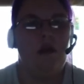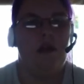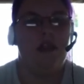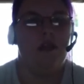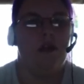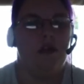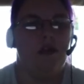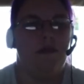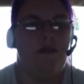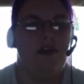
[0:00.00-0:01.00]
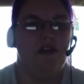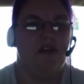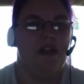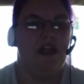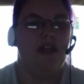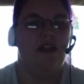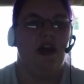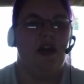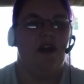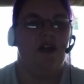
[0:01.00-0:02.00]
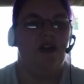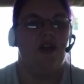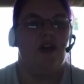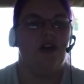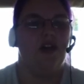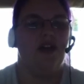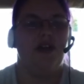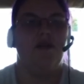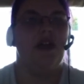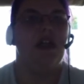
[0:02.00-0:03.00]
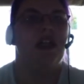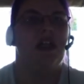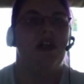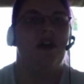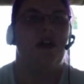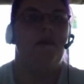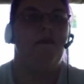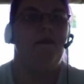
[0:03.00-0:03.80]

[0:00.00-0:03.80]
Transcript: this, the group feels that Jonathan's charges should be cleared.